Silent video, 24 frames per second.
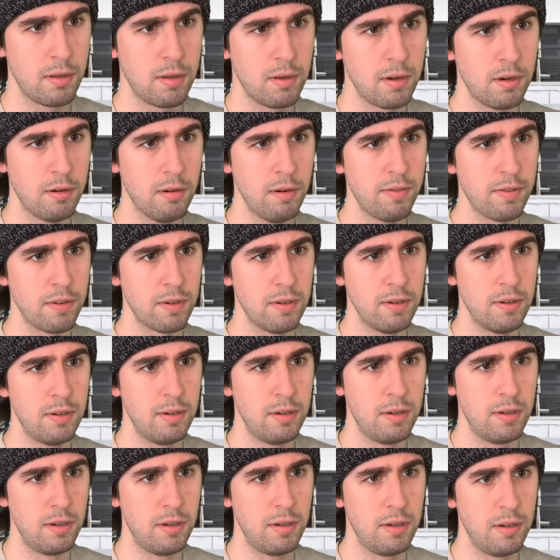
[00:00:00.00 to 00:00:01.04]
However,
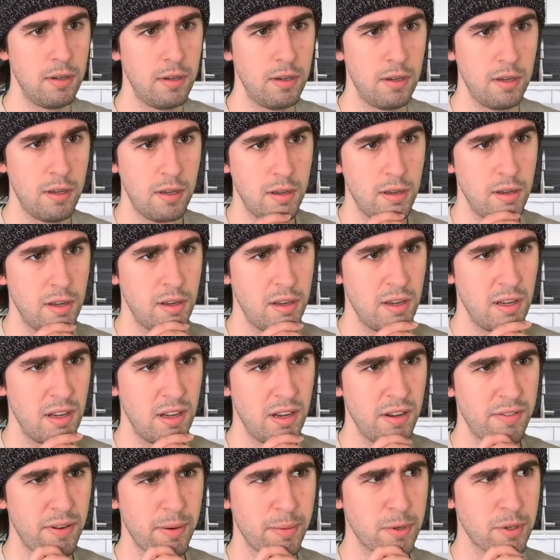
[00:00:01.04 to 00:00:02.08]

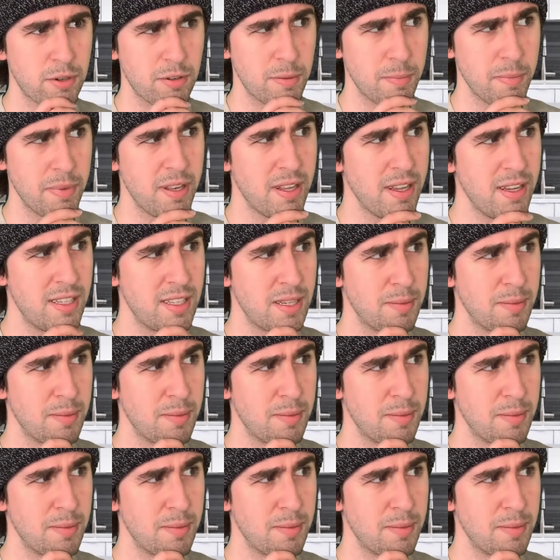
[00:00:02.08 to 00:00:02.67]
if I were to replace